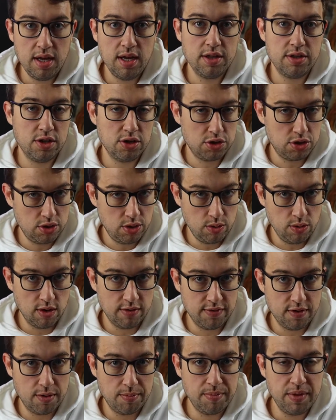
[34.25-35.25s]
There's two of
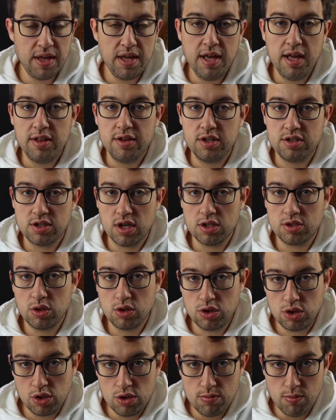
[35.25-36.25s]
them. There's also
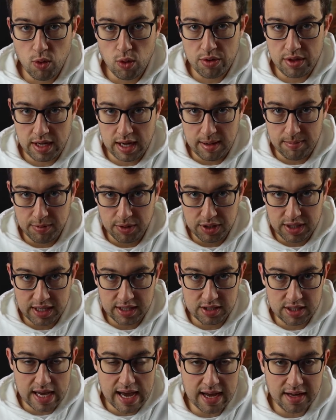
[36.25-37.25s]
two more that I'm looking
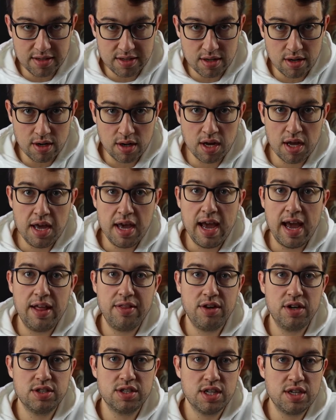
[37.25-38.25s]
to enter, and
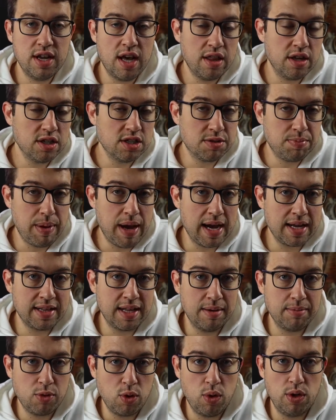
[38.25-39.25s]
there's another SPAC that
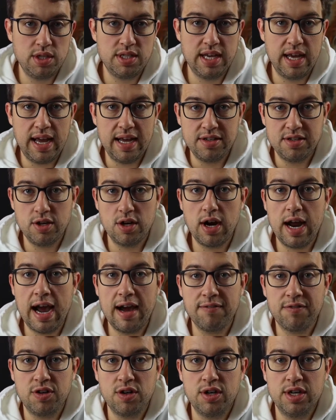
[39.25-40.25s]
I'm going to enter
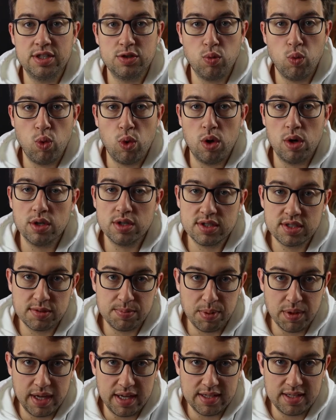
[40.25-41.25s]
after its warrant
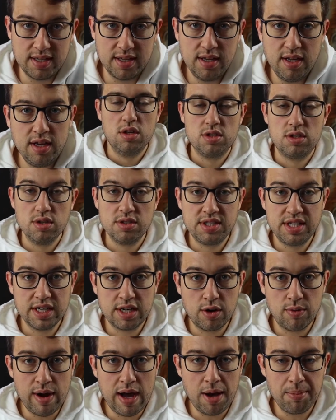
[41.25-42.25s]
split. So stick
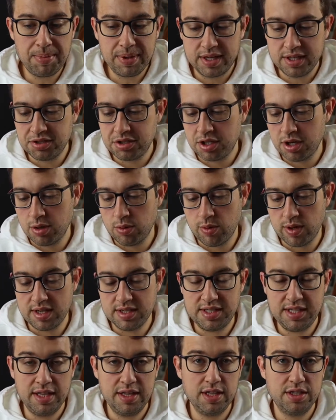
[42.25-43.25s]
around because you're going to want
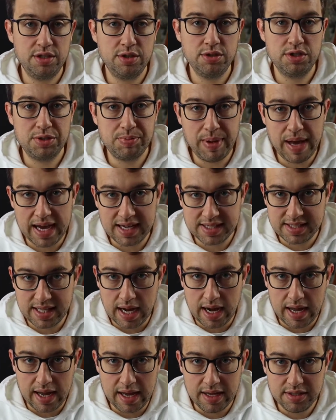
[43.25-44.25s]
to see the two SPACs that
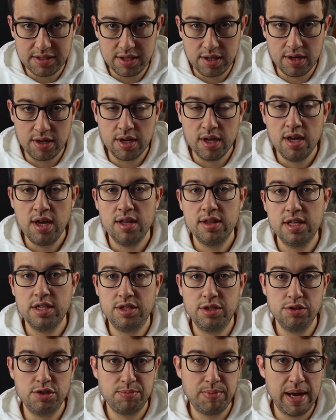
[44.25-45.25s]
I entered, the
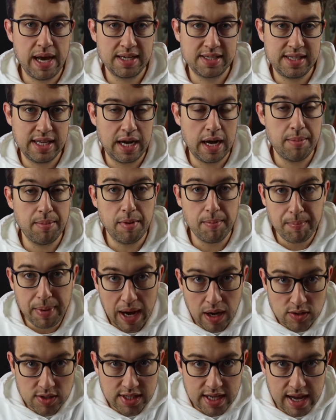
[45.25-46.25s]
two SPACs that I'm
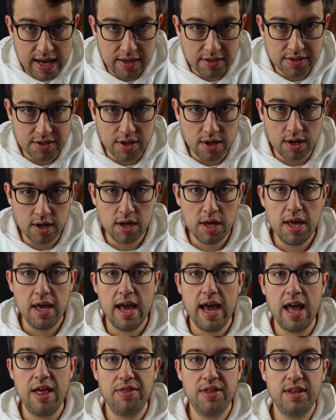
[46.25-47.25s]
about to enter,
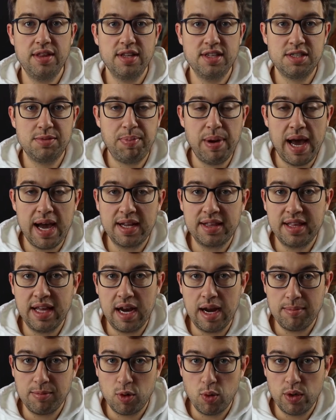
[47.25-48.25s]
and then the SPAC that
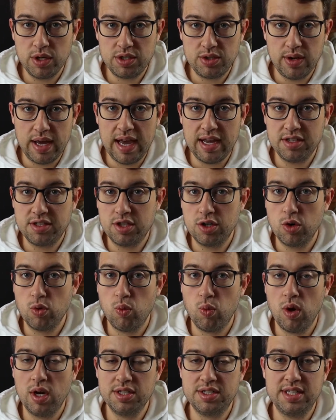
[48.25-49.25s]
I'm going to enter
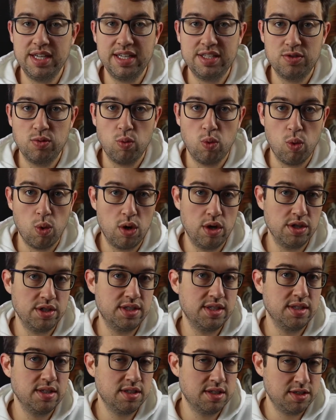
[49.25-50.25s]
once its
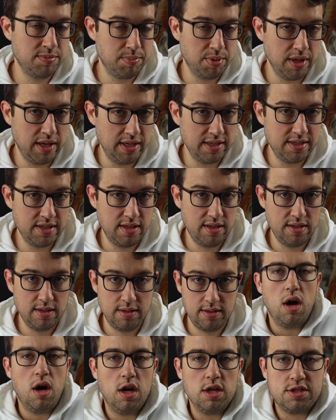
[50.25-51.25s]
warrants split.
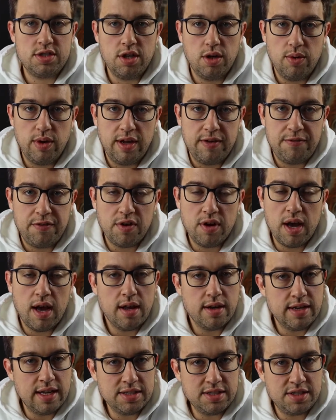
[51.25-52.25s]
Also, if you're
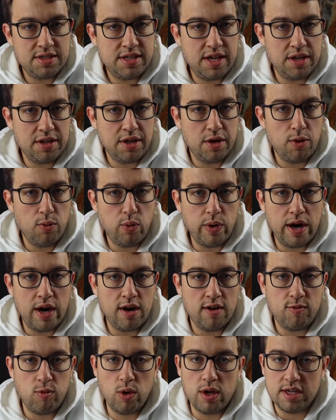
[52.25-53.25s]
not necessarily
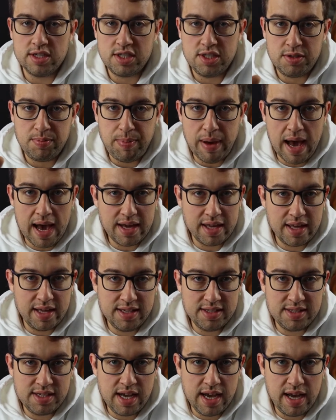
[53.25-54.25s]
aware of what a SPAC
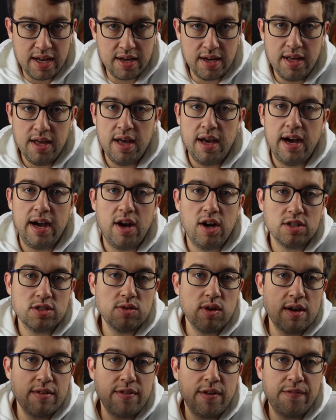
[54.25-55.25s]
is yet, I
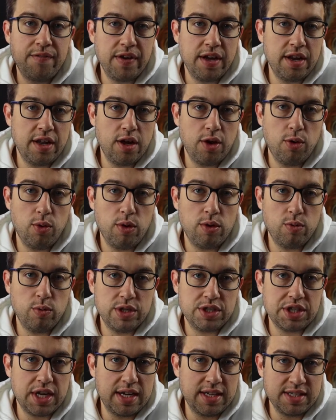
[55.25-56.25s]
also have a video in
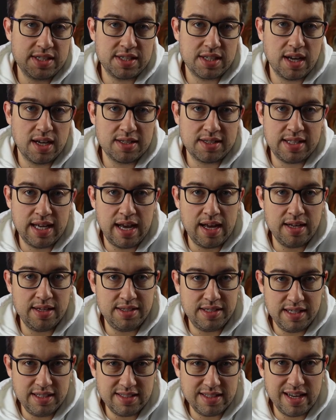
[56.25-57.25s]
which I discuss that in
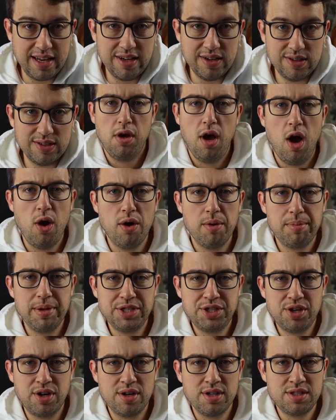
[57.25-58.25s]
detail. Oh, and be
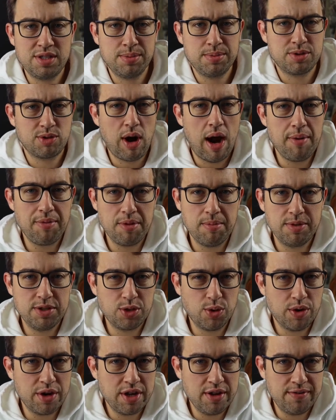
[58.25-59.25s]
sure to subscribe. The
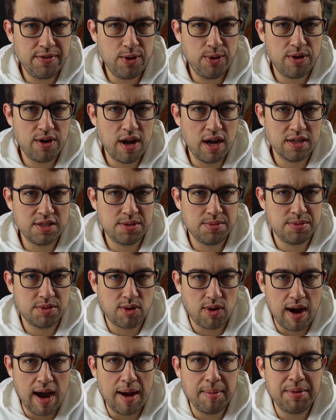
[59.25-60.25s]
majority of you are not
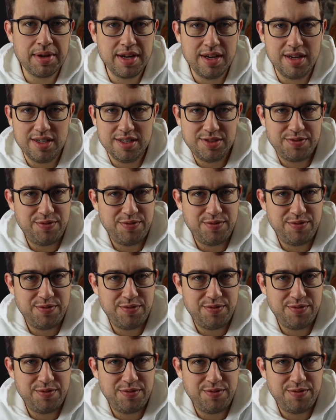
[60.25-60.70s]
subscribed and it is